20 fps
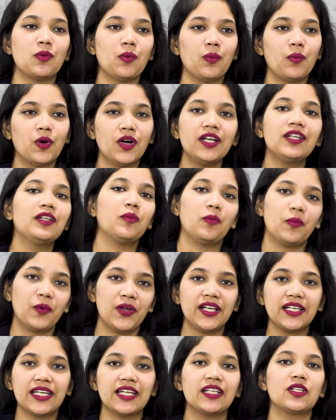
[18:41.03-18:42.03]
what
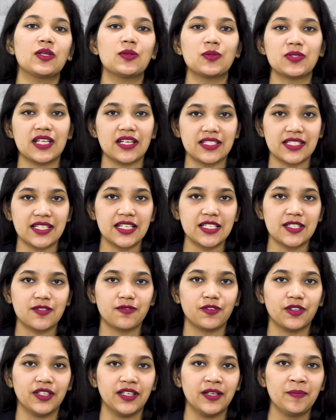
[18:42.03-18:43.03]
will get you
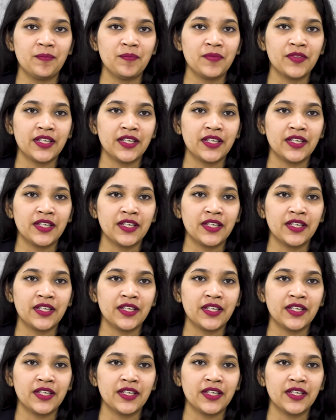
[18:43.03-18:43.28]
successful.